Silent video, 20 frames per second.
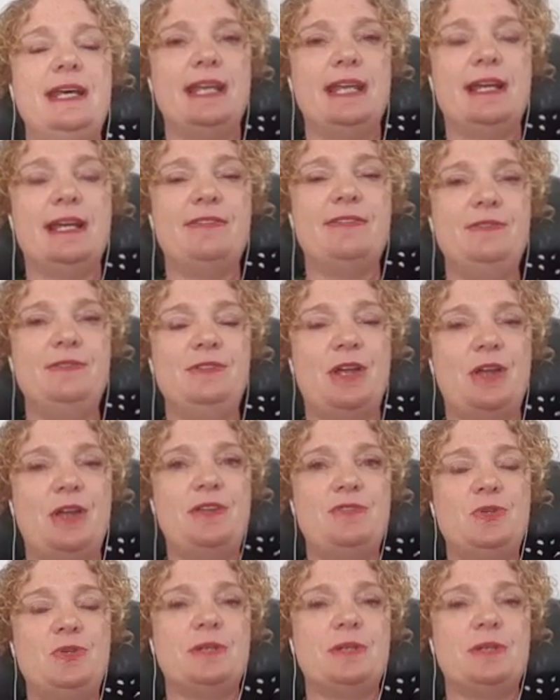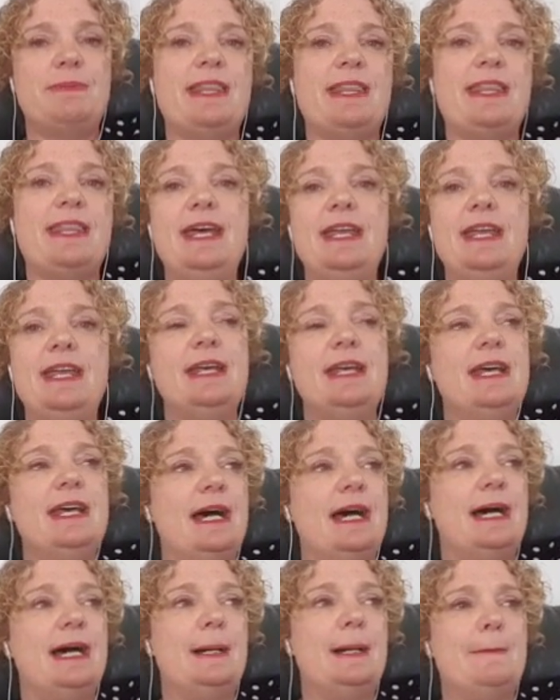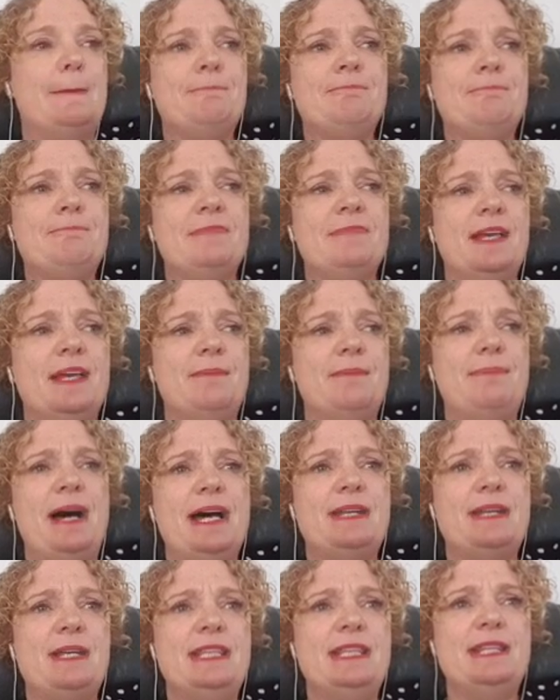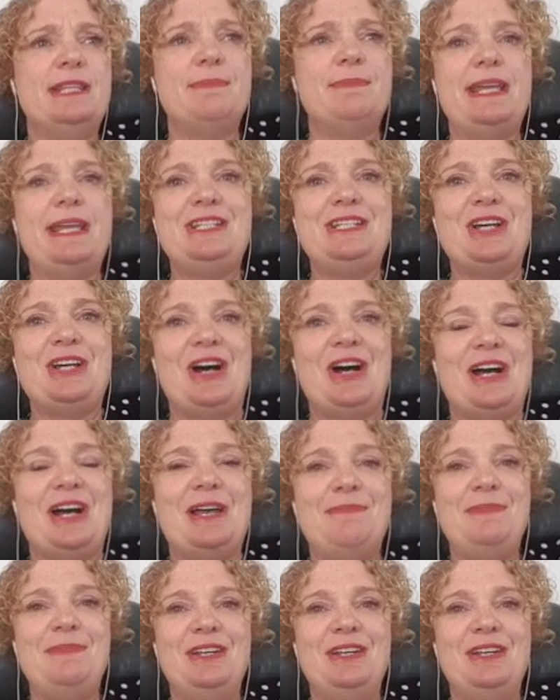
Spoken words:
I know you've talked about that. But in the meantime,